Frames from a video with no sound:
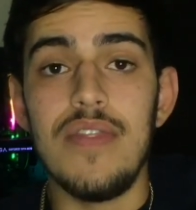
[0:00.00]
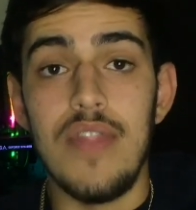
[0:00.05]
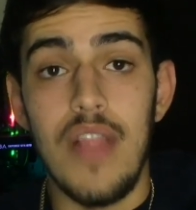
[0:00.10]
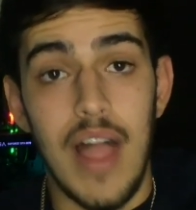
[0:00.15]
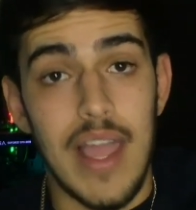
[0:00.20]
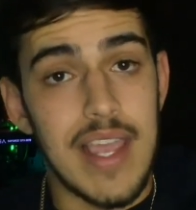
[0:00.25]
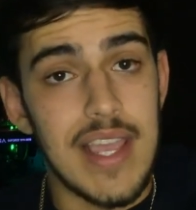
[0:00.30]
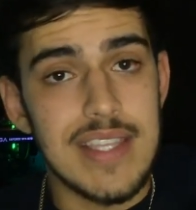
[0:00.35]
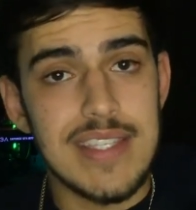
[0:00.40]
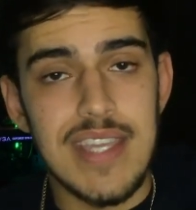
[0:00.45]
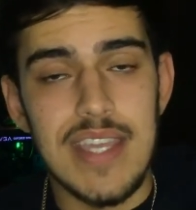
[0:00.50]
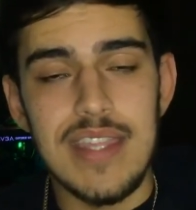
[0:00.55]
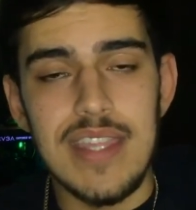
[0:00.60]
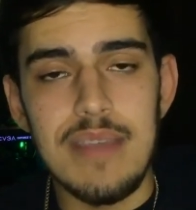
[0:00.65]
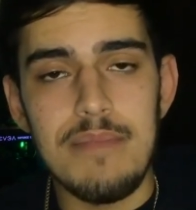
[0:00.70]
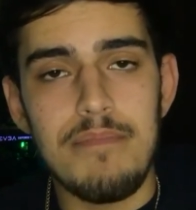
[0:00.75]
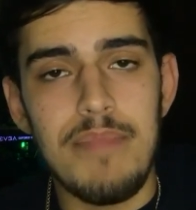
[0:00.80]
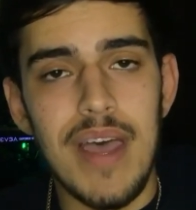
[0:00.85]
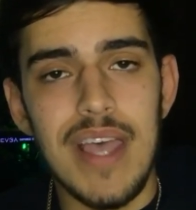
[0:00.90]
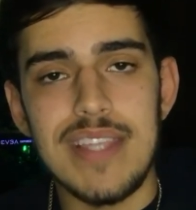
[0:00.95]
like I said,
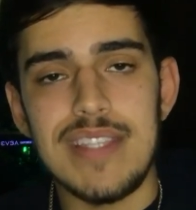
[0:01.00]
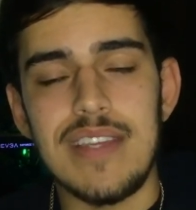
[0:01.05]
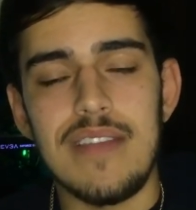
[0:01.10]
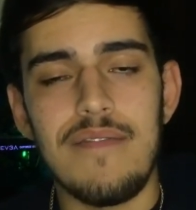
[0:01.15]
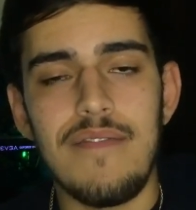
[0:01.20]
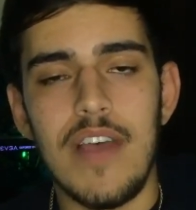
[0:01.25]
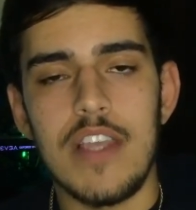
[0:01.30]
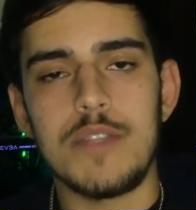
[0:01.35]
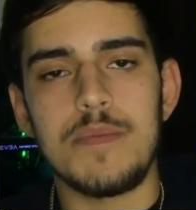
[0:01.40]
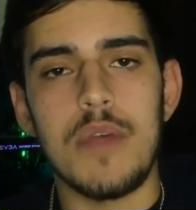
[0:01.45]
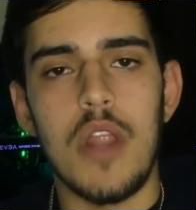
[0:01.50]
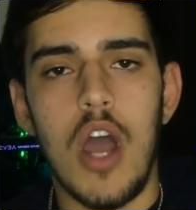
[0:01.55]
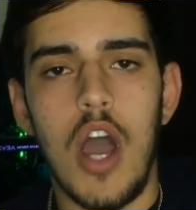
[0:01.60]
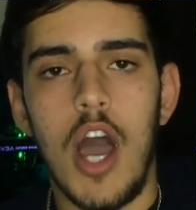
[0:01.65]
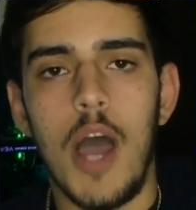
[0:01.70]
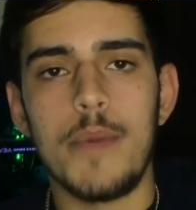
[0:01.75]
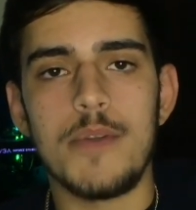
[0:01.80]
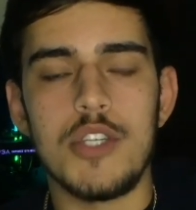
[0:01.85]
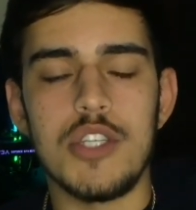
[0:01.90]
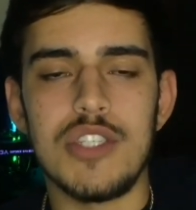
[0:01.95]
the best investment
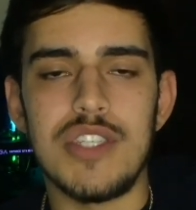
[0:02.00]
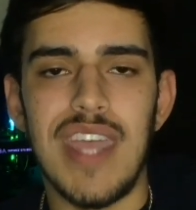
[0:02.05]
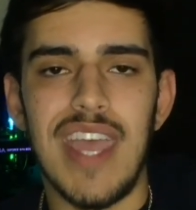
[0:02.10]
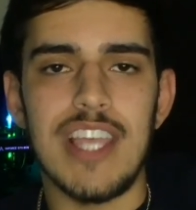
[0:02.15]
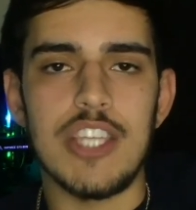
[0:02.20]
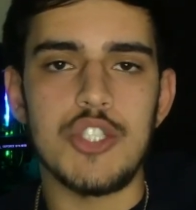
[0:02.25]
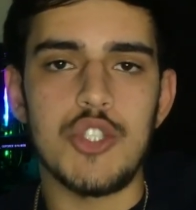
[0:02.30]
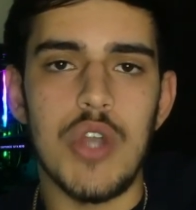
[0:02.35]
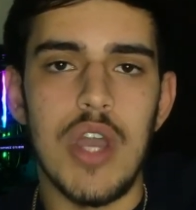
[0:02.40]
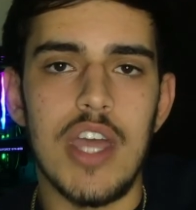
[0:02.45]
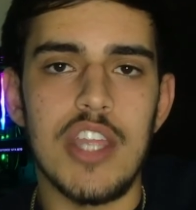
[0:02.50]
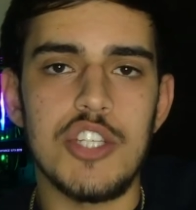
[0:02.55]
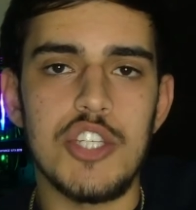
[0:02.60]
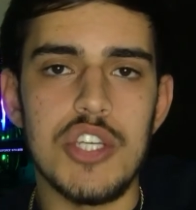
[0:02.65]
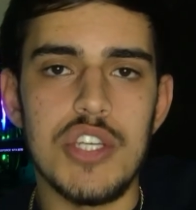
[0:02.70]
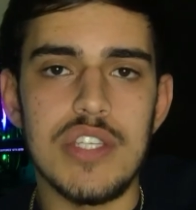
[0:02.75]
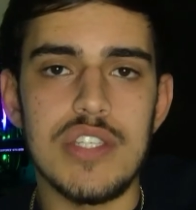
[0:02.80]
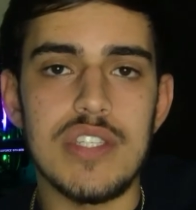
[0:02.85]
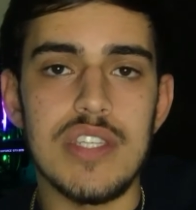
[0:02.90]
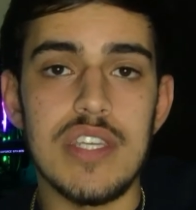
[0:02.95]
options and
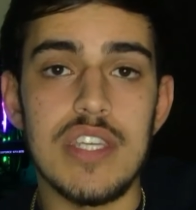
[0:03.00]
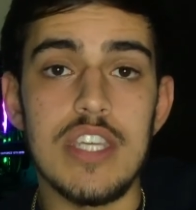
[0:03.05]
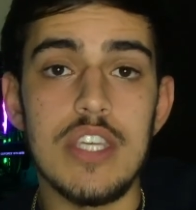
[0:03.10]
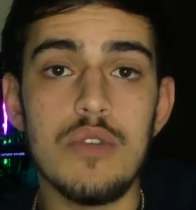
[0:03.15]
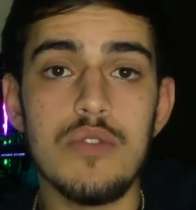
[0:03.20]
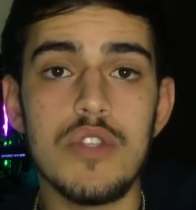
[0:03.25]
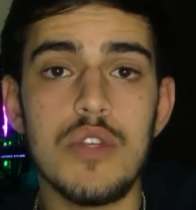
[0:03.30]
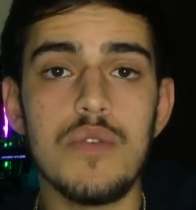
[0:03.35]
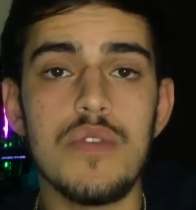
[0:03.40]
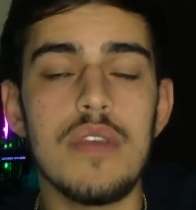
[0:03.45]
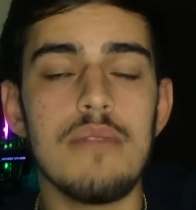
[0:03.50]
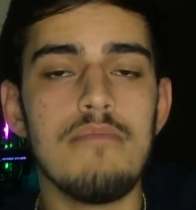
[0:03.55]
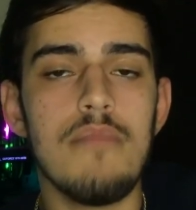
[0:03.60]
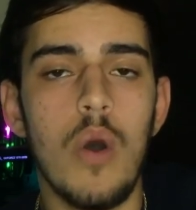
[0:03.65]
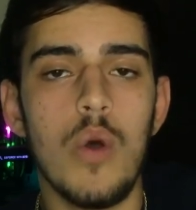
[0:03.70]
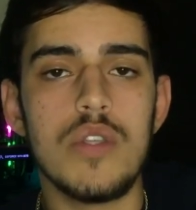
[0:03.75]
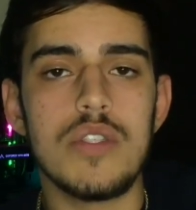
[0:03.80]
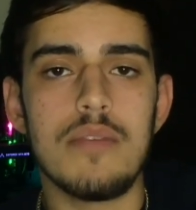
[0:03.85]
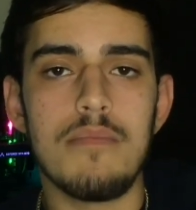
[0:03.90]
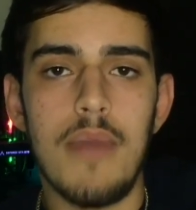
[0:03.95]
strategies to yield you the
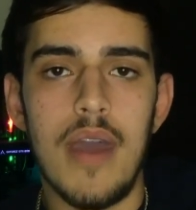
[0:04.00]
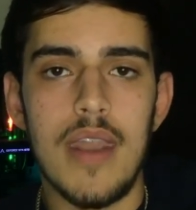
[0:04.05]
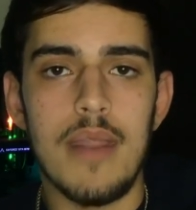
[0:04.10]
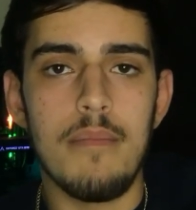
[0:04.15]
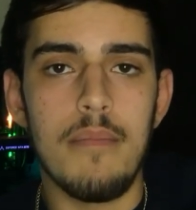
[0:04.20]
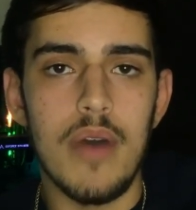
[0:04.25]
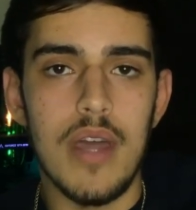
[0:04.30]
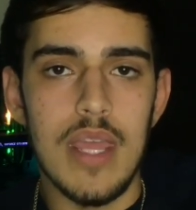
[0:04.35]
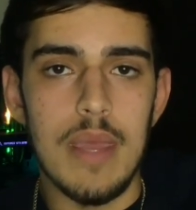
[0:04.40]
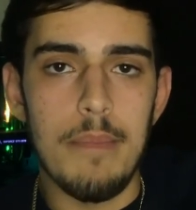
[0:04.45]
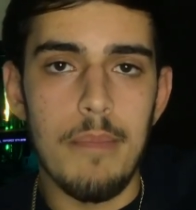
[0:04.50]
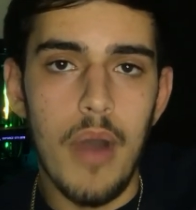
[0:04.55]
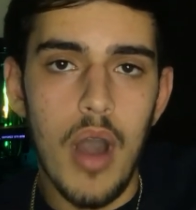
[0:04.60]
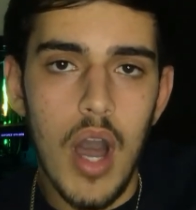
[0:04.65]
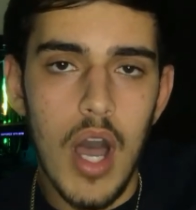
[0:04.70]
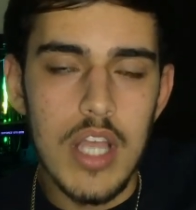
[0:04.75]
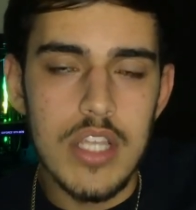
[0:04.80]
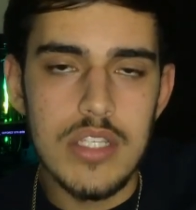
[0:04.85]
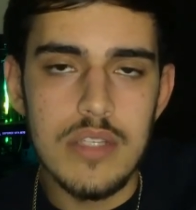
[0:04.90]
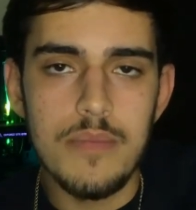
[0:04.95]
most amount of money
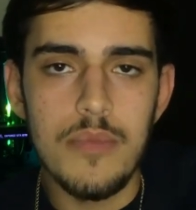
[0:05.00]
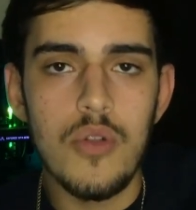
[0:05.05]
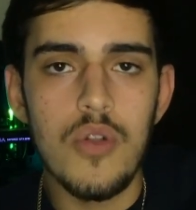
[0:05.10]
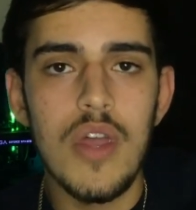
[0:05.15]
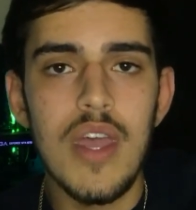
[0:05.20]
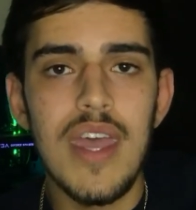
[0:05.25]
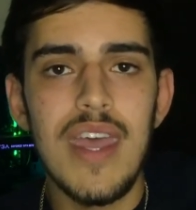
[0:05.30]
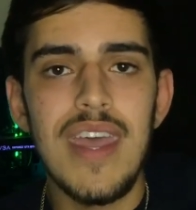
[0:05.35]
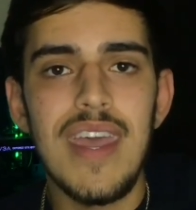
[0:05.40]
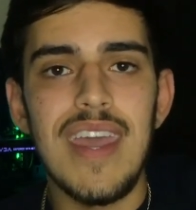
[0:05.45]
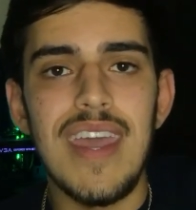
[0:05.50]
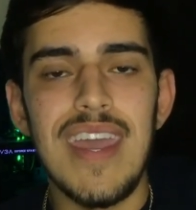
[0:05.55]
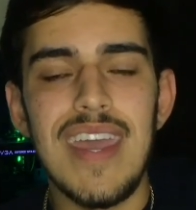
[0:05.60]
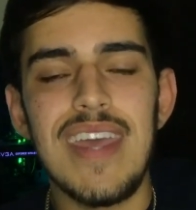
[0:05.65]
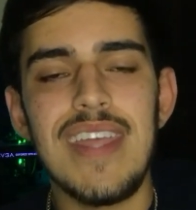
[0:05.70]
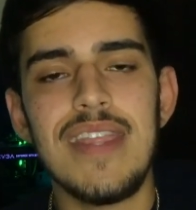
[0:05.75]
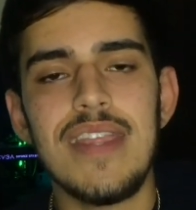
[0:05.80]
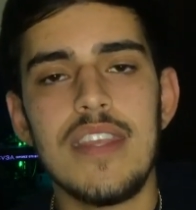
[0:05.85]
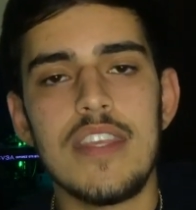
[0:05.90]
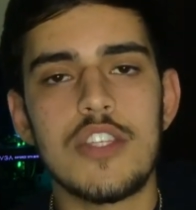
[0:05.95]
possible
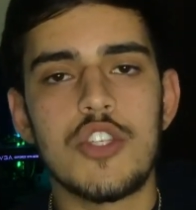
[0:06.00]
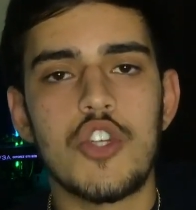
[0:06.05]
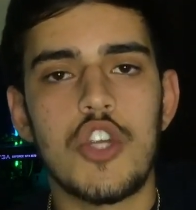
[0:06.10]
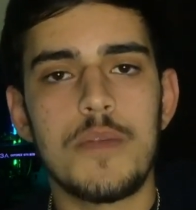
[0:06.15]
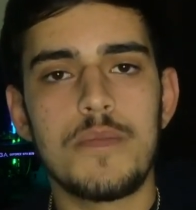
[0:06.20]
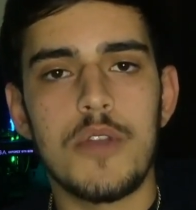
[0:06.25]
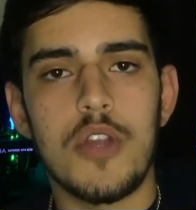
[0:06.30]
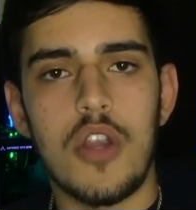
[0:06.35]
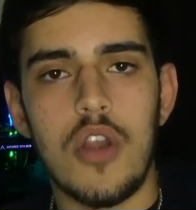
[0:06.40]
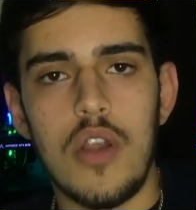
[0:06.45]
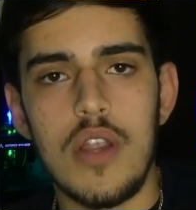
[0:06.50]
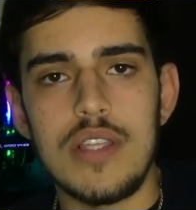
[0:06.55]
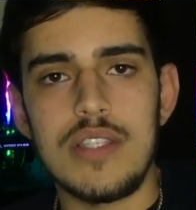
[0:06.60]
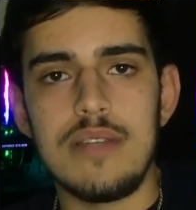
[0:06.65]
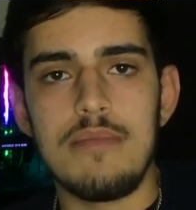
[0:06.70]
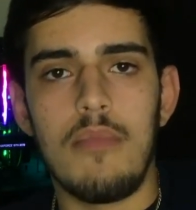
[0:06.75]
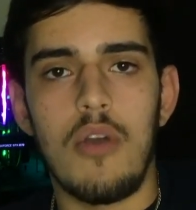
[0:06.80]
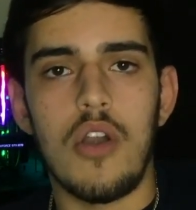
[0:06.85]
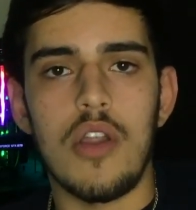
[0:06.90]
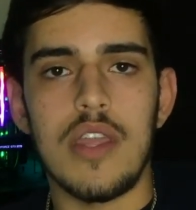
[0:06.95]
in this
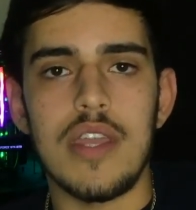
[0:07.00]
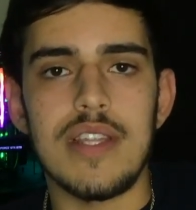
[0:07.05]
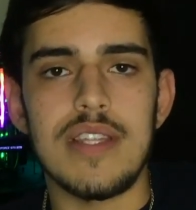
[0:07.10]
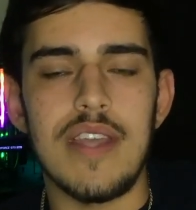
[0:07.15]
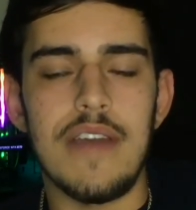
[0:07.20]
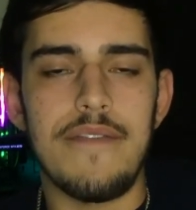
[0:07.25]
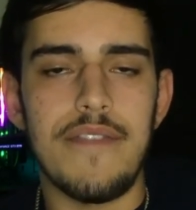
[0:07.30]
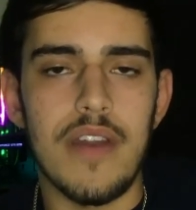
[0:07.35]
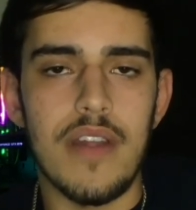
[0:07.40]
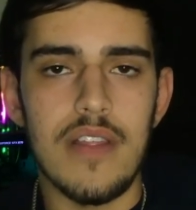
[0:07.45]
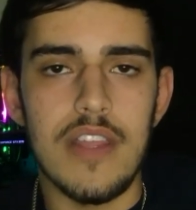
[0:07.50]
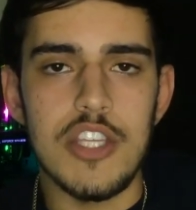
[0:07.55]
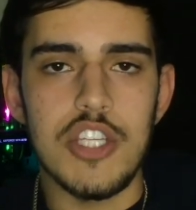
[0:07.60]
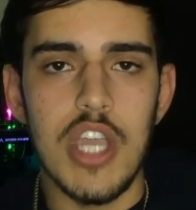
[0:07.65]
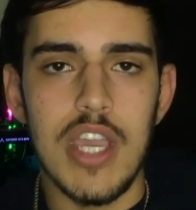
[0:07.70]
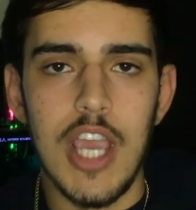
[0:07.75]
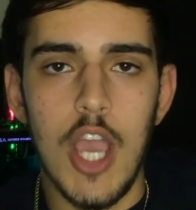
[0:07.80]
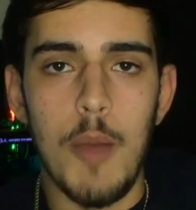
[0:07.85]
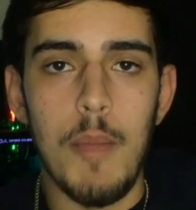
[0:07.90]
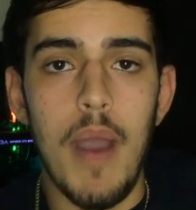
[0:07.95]
cryptocurrency market, definitely
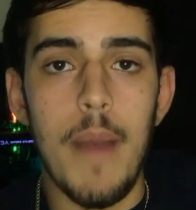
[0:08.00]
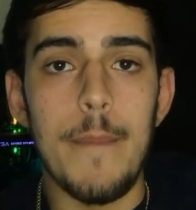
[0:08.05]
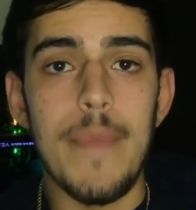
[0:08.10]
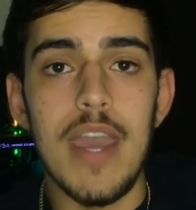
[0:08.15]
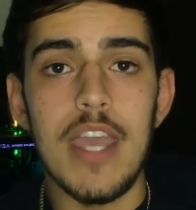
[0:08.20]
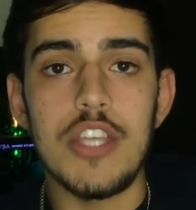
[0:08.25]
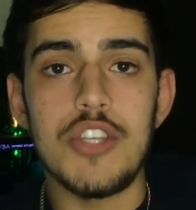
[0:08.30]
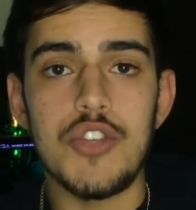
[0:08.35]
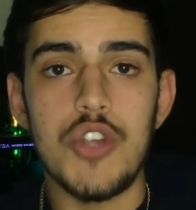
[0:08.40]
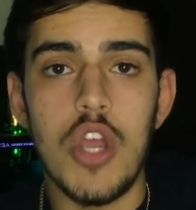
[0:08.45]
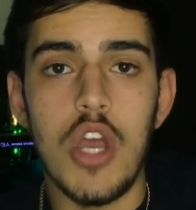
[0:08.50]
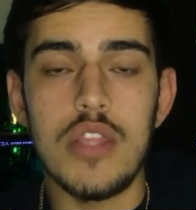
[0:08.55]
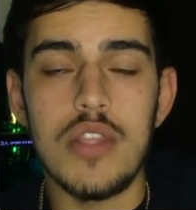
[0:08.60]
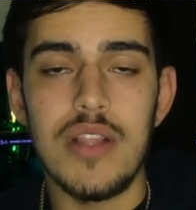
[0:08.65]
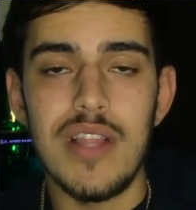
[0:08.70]
check out my Patreon.